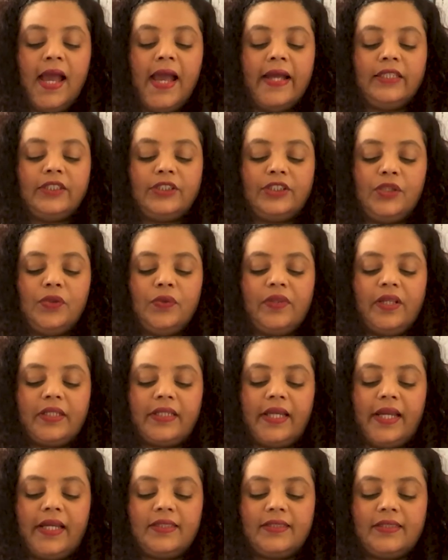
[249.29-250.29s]
into the
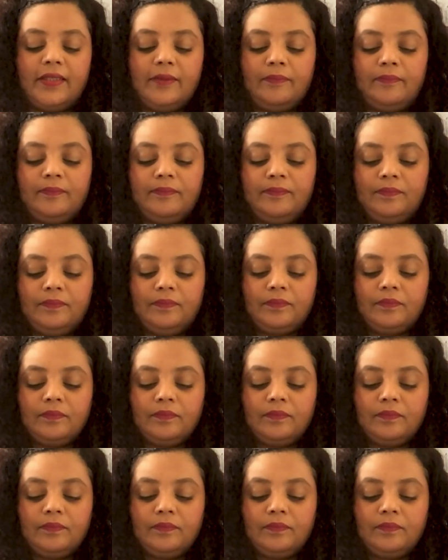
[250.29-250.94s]
kingdom.